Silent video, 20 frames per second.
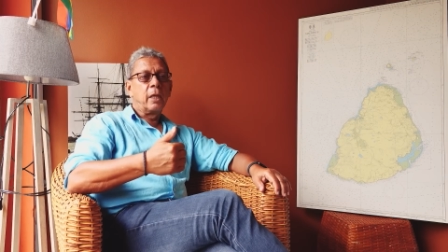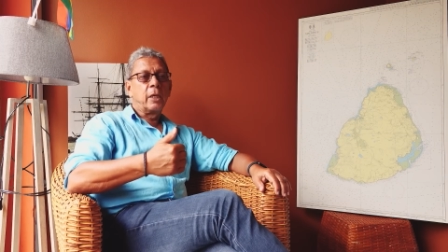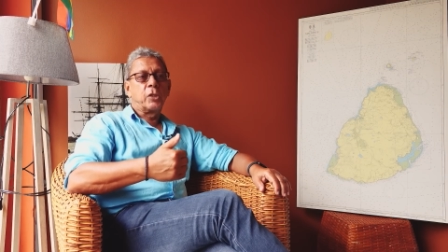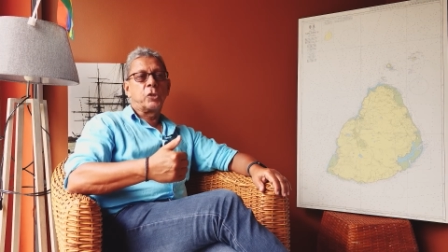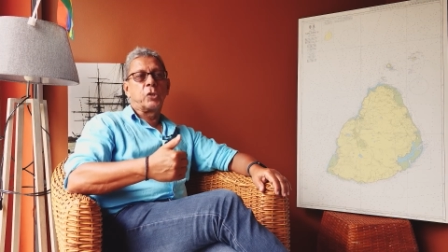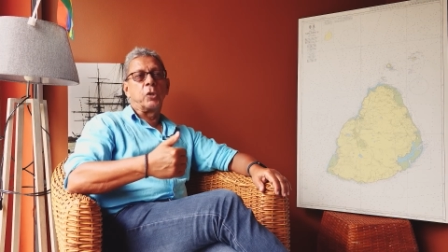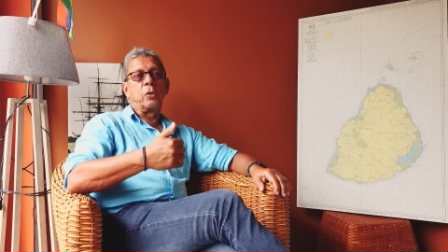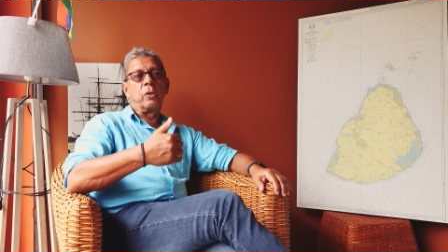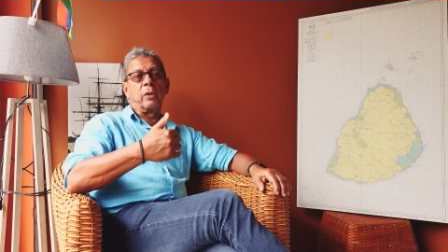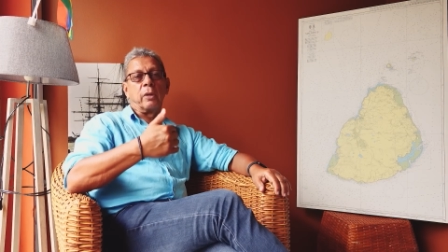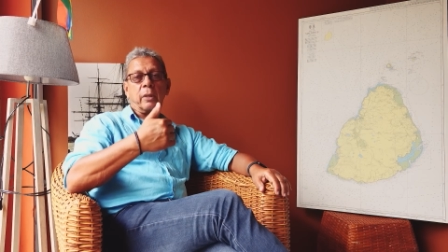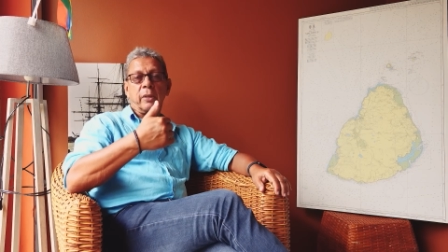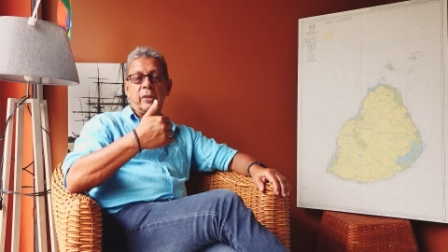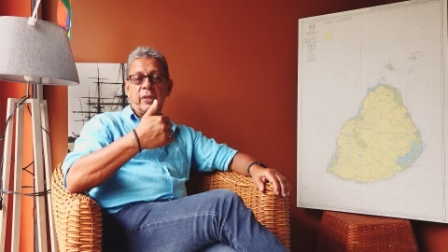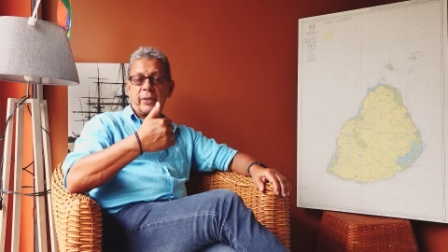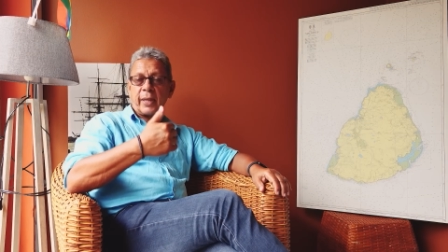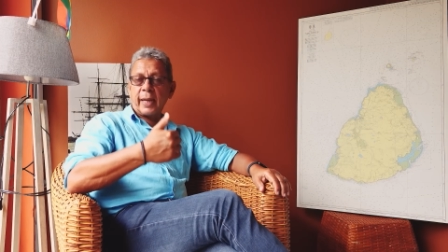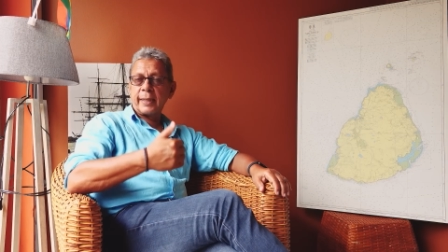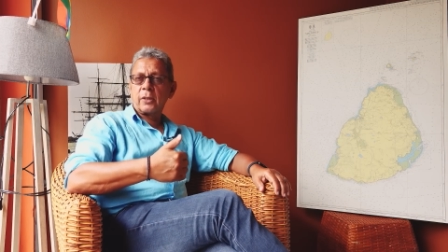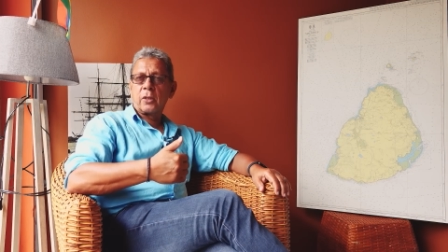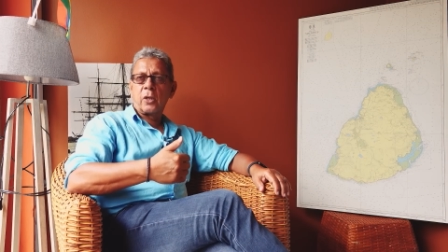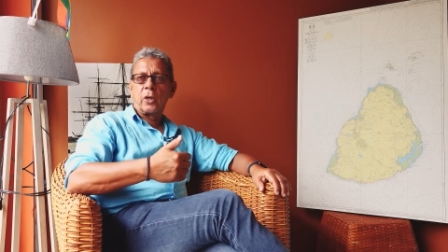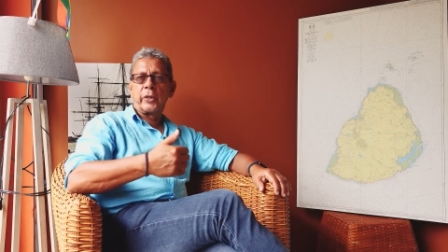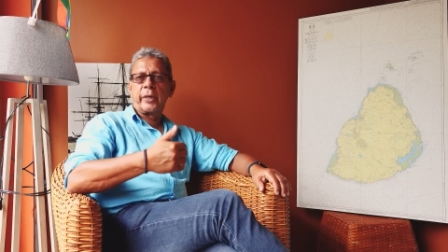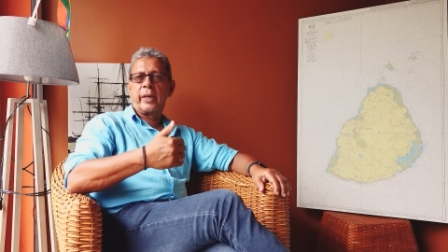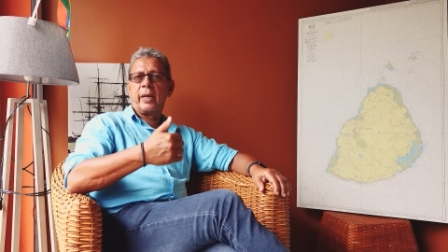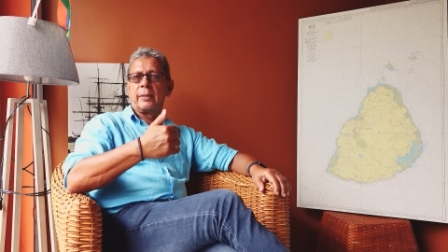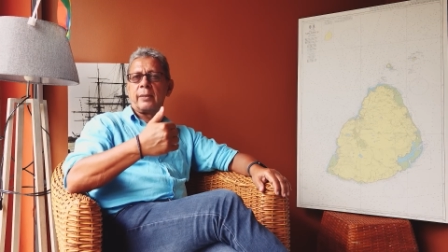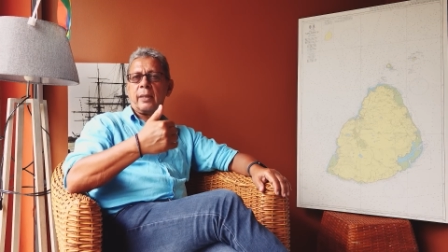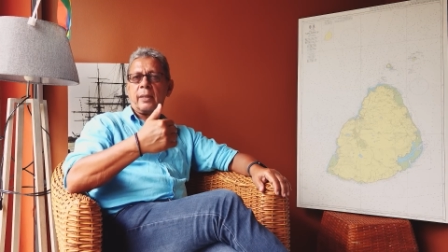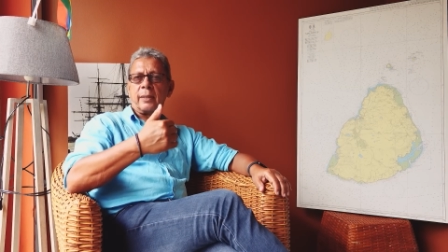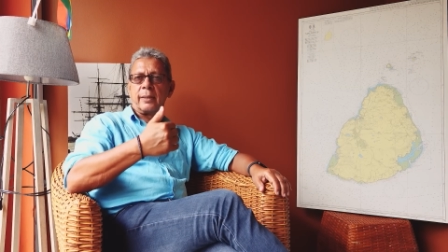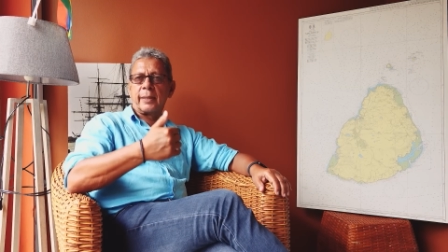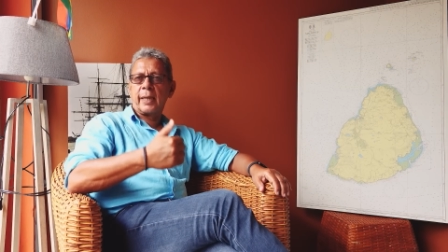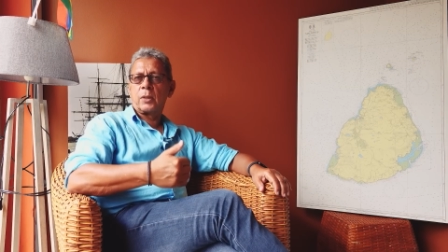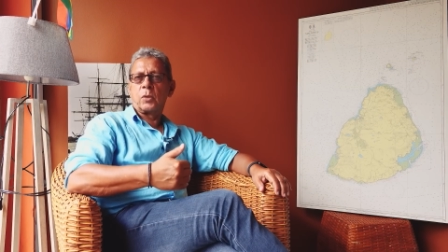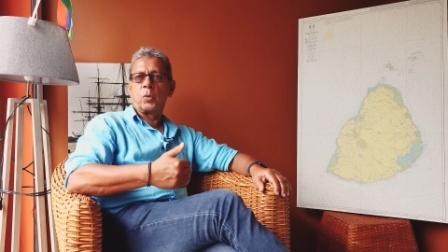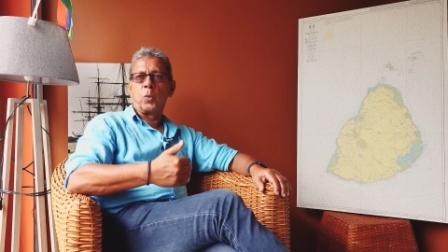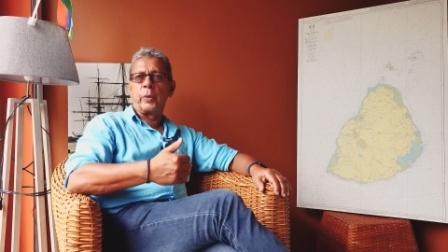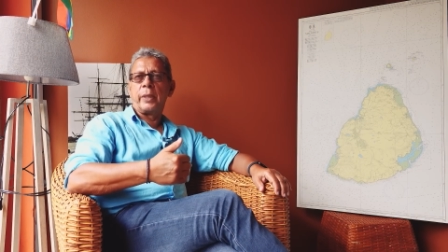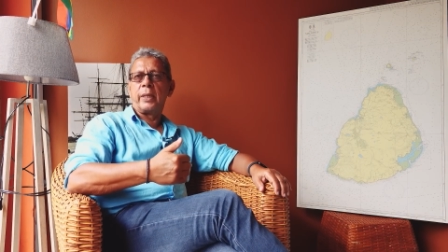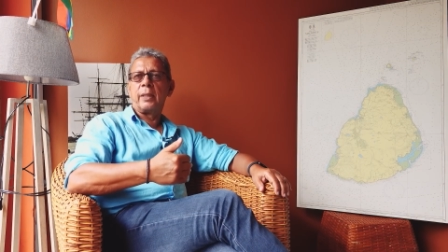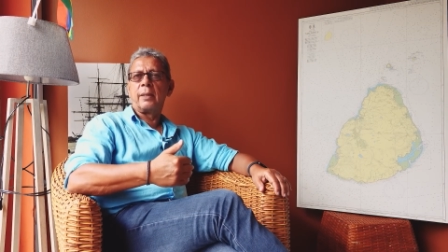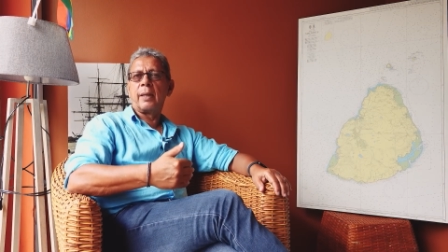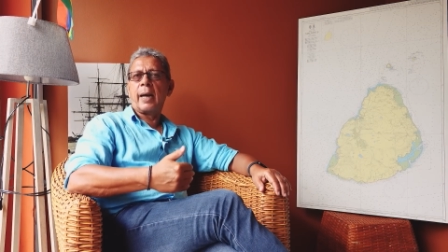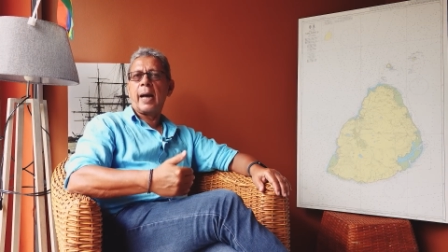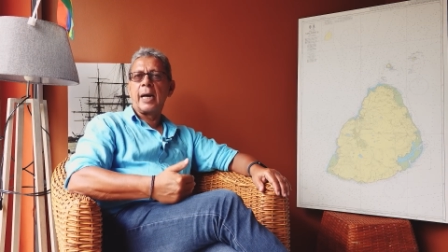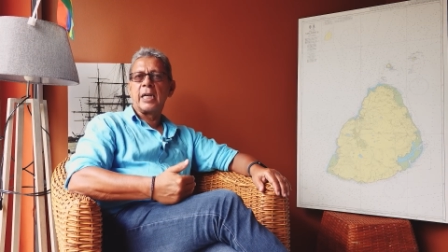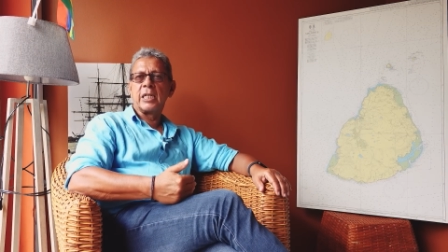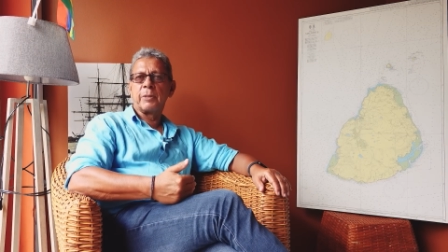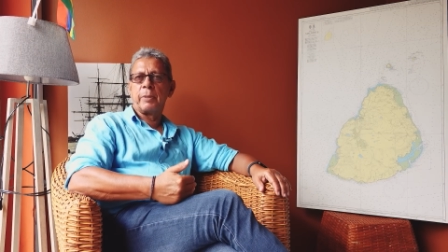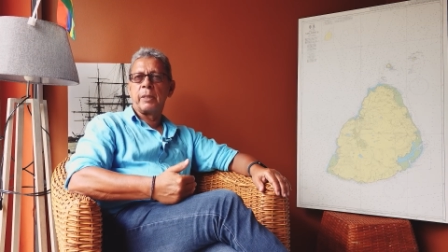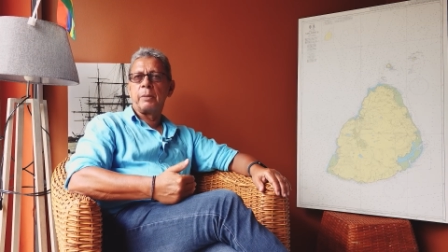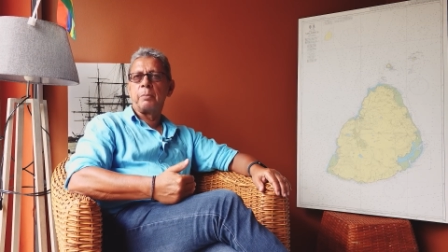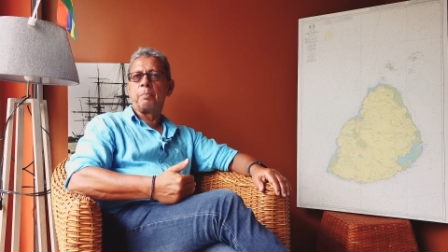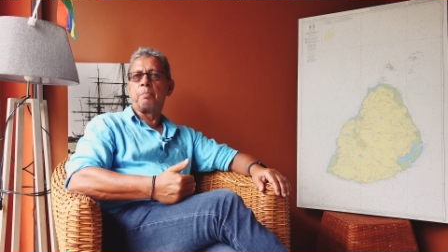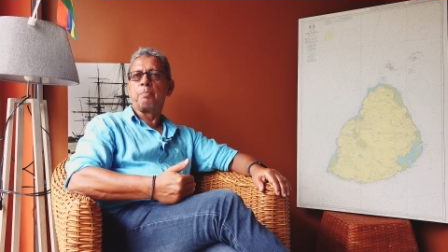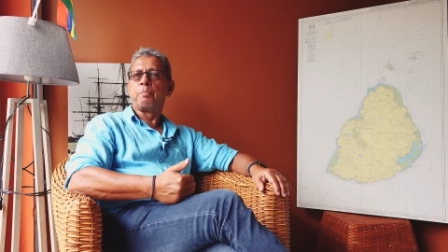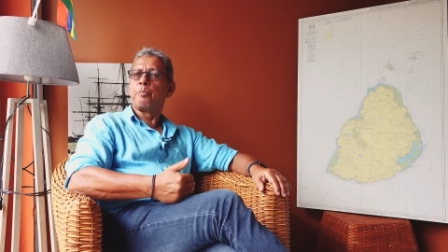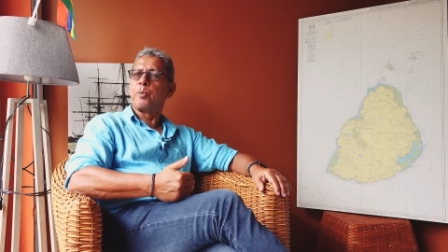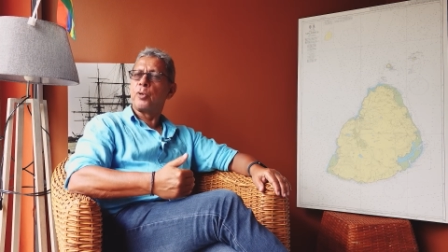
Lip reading: So that current and that wind has been